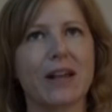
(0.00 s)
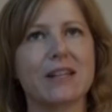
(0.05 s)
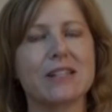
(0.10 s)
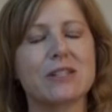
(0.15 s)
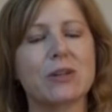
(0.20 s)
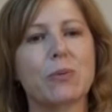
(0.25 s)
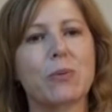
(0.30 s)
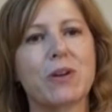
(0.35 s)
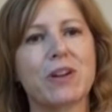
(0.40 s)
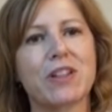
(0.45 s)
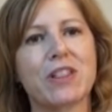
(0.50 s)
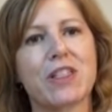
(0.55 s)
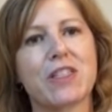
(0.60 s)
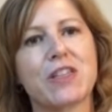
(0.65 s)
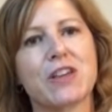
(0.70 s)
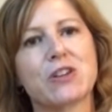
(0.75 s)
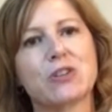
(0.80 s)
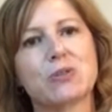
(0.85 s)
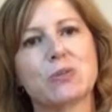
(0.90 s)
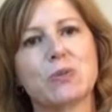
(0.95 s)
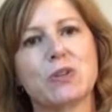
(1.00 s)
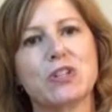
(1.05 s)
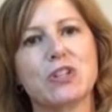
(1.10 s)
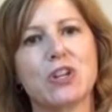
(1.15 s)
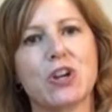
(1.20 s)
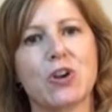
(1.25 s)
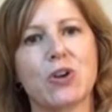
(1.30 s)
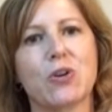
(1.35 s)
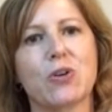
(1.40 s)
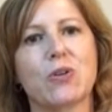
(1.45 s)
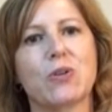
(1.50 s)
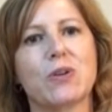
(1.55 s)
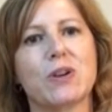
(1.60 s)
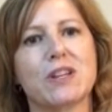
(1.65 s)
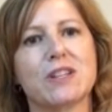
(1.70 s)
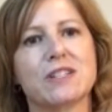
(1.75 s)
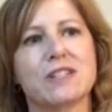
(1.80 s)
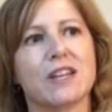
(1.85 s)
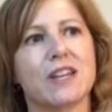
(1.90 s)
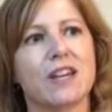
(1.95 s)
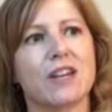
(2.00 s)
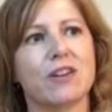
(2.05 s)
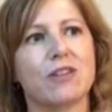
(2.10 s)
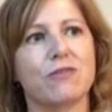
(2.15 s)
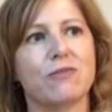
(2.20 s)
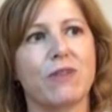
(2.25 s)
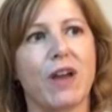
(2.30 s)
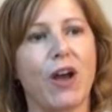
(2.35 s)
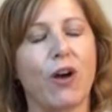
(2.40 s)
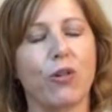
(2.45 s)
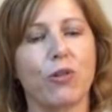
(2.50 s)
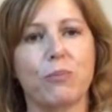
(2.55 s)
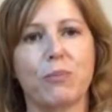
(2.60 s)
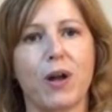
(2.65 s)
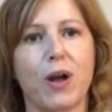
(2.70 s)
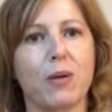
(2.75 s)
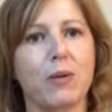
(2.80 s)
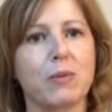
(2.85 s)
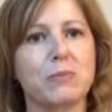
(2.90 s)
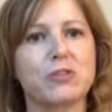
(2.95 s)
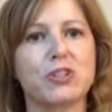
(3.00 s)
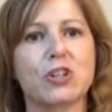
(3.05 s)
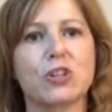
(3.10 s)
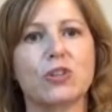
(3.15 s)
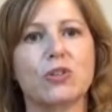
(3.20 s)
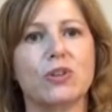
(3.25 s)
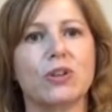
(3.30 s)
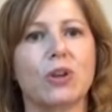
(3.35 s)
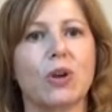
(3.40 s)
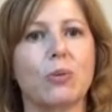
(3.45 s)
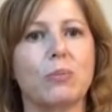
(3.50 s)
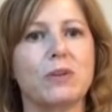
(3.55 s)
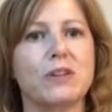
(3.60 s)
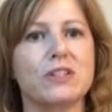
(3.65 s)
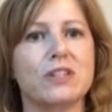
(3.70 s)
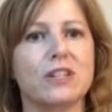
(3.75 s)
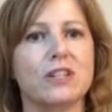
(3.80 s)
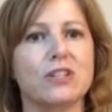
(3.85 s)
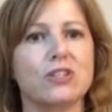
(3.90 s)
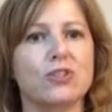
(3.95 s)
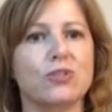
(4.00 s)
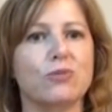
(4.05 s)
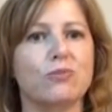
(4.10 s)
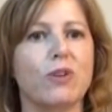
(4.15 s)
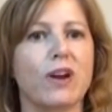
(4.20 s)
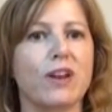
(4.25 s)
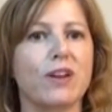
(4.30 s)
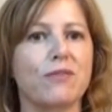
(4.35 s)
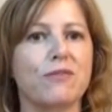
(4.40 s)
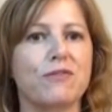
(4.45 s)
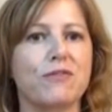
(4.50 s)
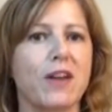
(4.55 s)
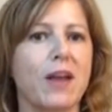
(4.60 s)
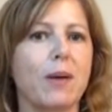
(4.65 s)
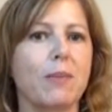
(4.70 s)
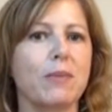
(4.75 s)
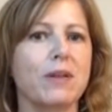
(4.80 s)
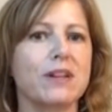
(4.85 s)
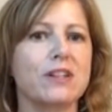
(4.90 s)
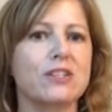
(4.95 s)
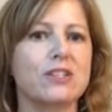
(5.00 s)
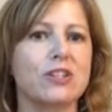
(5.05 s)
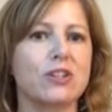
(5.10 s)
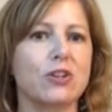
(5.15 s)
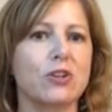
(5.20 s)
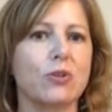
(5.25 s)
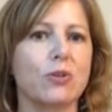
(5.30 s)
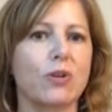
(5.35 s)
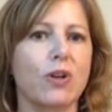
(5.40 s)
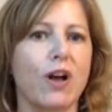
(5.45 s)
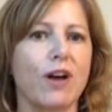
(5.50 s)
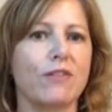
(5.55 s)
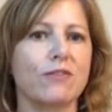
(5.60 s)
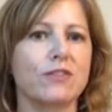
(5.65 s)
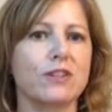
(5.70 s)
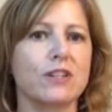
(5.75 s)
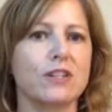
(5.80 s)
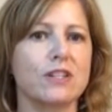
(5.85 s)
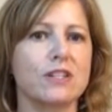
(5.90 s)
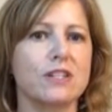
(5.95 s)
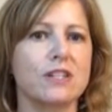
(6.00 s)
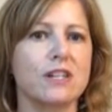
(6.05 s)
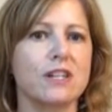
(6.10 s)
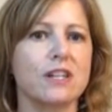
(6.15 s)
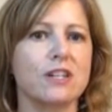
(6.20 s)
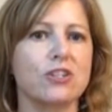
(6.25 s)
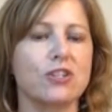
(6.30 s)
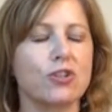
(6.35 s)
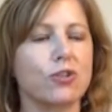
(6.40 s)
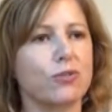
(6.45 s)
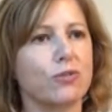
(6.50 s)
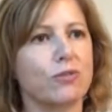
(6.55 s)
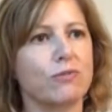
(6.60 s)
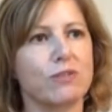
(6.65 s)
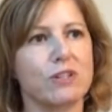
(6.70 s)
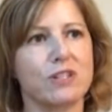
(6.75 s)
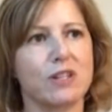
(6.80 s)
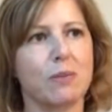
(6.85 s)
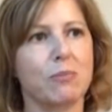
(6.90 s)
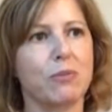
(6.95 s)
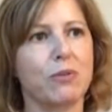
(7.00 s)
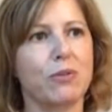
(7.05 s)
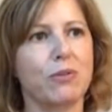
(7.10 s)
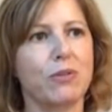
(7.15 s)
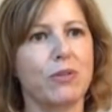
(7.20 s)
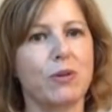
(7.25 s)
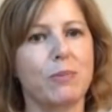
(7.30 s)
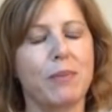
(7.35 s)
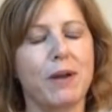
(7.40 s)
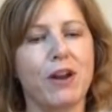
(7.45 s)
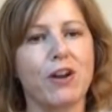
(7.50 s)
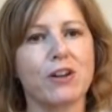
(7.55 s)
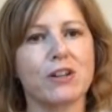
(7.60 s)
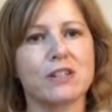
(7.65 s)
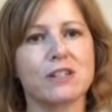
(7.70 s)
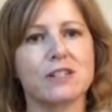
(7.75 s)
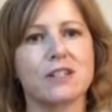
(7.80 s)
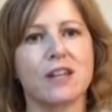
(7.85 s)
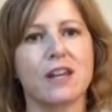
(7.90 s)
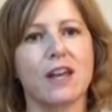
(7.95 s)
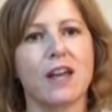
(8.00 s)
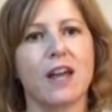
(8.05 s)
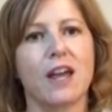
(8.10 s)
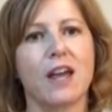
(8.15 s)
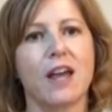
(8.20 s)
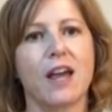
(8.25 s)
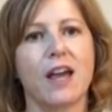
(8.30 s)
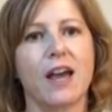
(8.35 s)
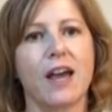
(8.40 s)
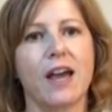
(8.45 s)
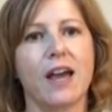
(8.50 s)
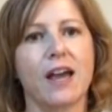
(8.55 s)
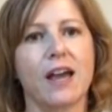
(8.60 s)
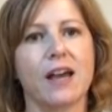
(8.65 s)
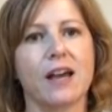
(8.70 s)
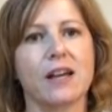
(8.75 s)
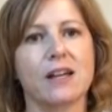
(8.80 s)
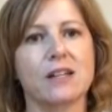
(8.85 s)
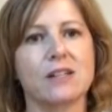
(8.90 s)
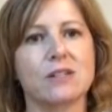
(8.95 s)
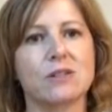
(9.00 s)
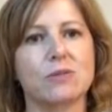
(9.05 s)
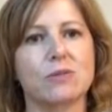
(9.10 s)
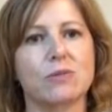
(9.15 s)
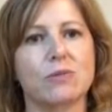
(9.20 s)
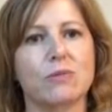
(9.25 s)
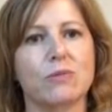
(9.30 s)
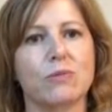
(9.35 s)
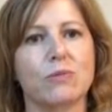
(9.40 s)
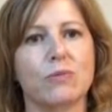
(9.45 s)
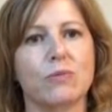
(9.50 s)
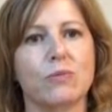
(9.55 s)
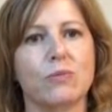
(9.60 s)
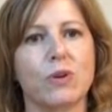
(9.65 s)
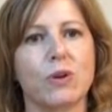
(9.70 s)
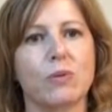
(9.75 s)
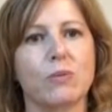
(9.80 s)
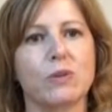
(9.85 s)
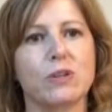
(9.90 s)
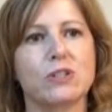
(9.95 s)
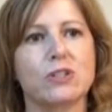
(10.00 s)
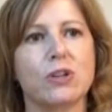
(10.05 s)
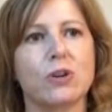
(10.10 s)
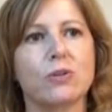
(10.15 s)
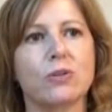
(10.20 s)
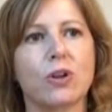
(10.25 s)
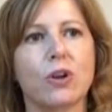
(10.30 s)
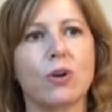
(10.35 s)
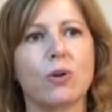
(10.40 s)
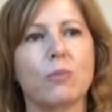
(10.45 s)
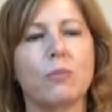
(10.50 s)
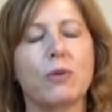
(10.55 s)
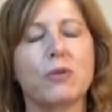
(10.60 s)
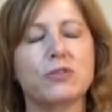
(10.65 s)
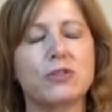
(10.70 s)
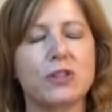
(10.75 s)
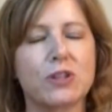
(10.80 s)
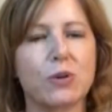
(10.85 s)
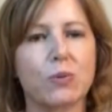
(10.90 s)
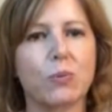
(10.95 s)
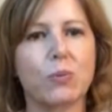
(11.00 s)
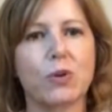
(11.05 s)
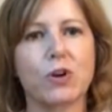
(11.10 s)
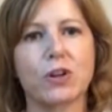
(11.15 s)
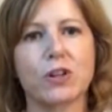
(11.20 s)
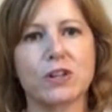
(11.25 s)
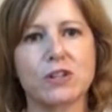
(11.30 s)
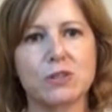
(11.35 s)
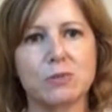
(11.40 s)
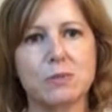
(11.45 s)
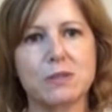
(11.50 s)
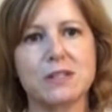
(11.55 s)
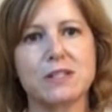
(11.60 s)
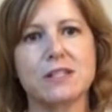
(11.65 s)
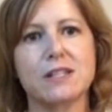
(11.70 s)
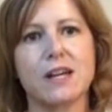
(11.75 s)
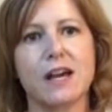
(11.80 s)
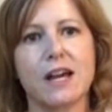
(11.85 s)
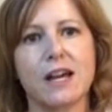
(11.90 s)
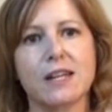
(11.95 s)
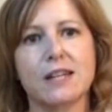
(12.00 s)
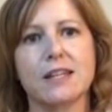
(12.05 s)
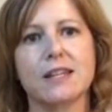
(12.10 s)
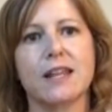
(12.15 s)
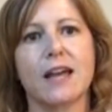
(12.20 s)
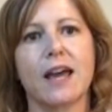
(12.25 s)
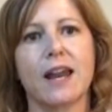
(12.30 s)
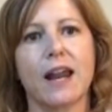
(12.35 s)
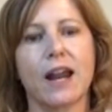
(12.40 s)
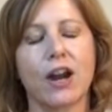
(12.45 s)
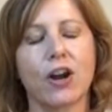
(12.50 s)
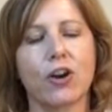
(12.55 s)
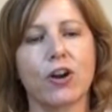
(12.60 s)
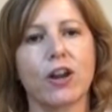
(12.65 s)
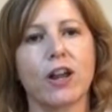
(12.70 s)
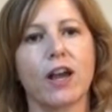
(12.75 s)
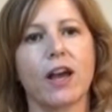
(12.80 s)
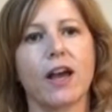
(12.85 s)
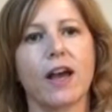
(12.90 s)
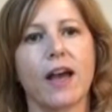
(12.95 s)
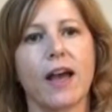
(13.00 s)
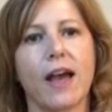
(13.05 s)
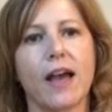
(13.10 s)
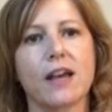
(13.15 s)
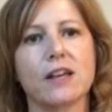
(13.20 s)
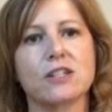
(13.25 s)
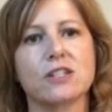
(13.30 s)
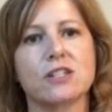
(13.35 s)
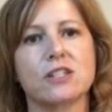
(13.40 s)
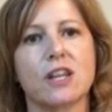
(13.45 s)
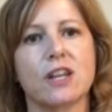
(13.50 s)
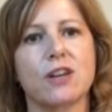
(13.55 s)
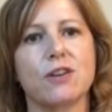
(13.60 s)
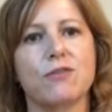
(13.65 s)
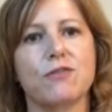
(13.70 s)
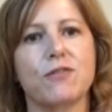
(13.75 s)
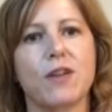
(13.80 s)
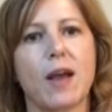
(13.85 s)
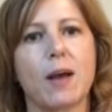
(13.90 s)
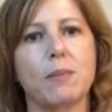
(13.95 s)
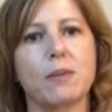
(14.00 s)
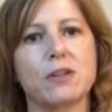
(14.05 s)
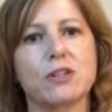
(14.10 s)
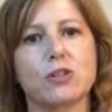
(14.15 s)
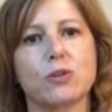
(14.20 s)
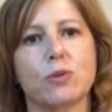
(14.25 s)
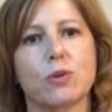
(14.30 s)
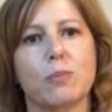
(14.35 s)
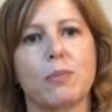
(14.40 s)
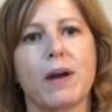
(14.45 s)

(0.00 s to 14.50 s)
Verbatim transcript: So one of the things we know is that health problems, including obesity, do run in families. So you'll often see children resemble their parents. And what we don't know, most of the work that's been done in that area has studied families who are